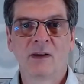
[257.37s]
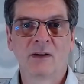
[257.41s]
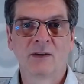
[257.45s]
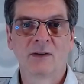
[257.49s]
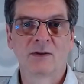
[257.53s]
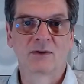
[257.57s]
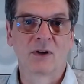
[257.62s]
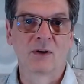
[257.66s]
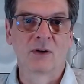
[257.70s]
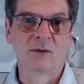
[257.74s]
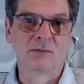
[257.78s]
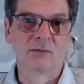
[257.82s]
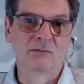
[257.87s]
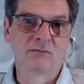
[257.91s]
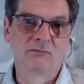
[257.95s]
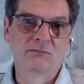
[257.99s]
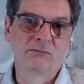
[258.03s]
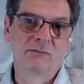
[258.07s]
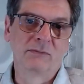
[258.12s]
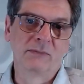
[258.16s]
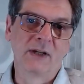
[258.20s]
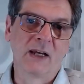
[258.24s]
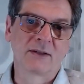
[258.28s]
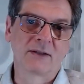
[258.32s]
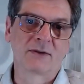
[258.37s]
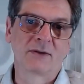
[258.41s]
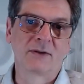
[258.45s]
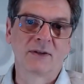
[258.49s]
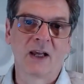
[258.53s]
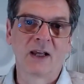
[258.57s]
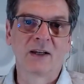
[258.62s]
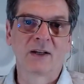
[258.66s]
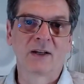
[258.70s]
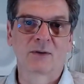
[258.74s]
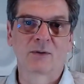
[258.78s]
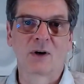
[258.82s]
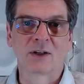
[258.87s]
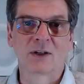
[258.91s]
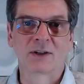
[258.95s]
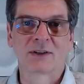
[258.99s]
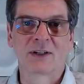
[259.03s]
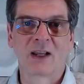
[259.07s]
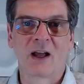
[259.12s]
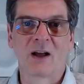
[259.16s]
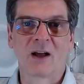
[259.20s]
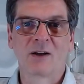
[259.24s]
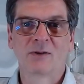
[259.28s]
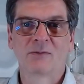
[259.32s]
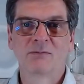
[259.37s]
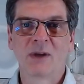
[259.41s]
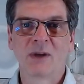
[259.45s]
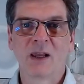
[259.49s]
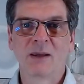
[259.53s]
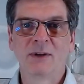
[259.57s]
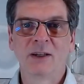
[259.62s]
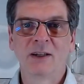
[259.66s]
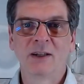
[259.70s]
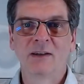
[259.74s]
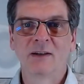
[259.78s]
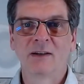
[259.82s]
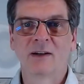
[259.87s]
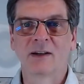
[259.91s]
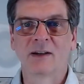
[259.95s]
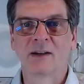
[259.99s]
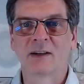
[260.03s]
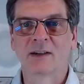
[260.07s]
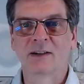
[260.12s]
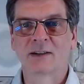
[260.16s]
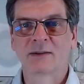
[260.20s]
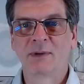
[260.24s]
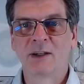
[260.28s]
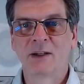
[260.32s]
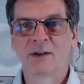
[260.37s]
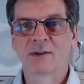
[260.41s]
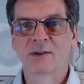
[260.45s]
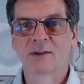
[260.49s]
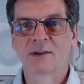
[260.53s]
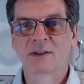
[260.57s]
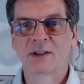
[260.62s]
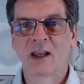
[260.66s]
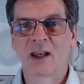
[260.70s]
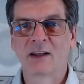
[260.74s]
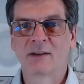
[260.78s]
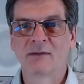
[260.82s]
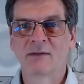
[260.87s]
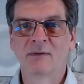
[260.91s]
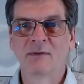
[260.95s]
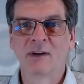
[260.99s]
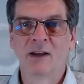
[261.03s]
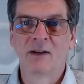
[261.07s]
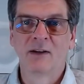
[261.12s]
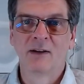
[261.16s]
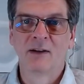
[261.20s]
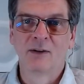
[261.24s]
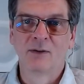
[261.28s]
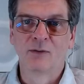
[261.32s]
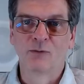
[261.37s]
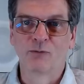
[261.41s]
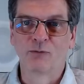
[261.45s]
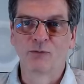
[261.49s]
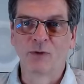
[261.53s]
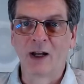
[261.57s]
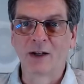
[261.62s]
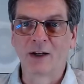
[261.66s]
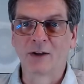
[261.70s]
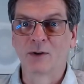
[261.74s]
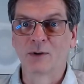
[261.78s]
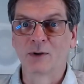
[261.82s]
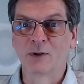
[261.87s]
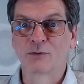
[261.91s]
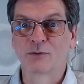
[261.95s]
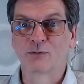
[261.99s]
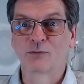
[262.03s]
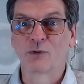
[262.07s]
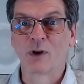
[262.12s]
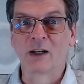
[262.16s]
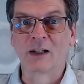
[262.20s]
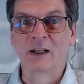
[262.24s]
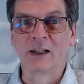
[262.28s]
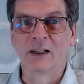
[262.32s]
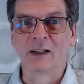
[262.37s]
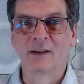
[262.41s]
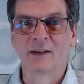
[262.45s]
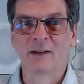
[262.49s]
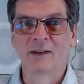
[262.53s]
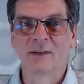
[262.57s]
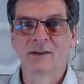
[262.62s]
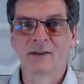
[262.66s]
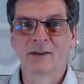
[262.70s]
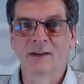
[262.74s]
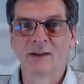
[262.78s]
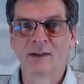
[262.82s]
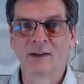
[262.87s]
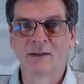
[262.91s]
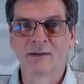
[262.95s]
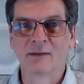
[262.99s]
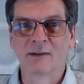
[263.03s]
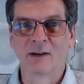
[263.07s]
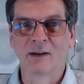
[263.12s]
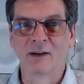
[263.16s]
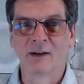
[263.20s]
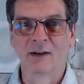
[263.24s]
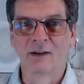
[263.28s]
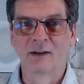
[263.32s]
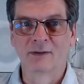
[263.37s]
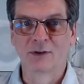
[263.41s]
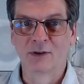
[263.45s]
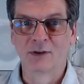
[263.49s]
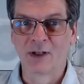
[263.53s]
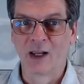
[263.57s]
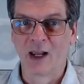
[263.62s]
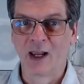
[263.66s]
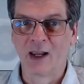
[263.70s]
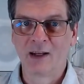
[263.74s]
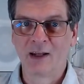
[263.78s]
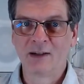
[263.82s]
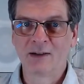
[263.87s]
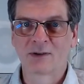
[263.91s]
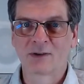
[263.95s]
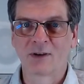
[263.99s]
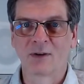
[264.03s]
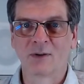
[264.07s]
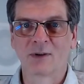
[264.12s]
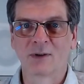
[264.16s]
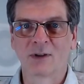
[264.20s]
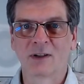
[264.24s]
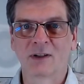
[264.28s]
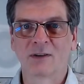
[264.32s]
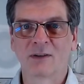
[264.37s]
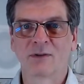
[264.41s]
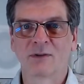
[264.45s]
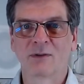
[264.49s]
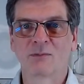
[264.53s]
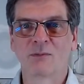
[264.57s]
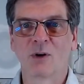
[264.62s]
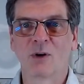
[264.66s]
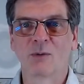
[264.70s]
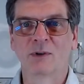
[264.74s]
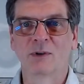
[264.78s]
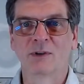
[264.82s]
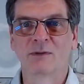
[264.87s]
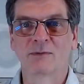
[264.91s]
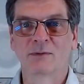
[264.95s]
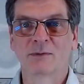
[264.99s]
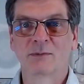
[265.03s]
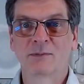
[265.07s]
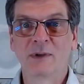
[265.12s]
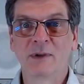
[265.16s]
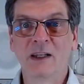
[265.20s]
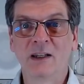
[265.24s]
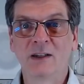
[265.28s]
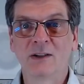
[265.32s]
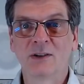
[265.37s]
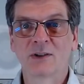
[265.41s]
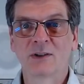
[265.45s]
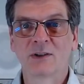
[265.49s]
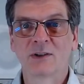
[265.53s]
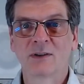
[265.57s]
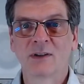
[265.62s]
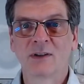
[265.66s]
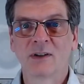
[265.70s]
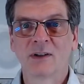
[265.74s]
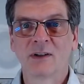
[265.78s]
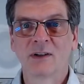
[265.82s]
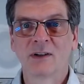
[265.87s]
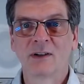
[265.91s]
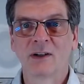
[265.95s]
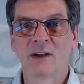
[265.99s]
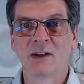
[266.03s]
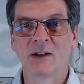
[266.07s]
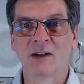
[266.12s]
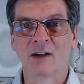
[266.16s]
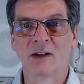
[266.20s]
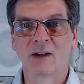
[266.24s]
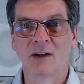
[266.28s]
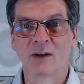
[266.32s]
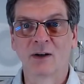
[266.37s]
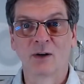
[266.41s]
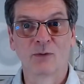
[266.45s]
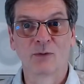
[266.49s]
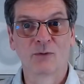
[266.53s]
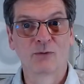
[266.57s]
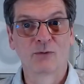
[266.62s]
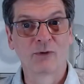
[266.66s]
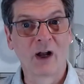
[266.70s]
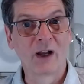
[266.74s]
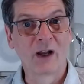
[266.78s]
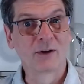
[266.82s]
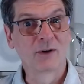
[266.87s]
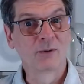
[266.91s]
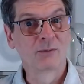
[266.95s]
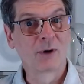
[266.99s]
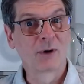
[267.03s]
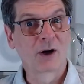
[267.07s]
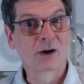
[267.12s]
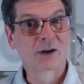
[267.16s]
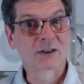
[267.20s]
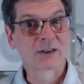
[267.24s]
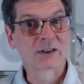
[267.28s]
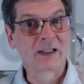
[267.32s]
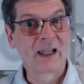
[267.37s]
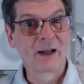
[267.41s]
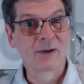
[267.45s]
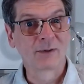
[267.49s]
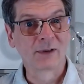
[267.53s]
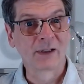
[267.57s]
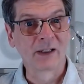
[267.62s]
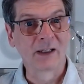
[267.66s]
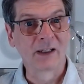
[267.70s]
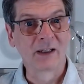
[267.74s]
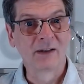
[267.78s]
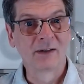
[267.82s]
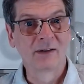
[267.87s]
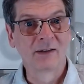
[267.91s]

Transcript: So yesterday across town, maybe a speaker said, Fido is friendly. Today, so at a different moment of speech, Fido barks loudly.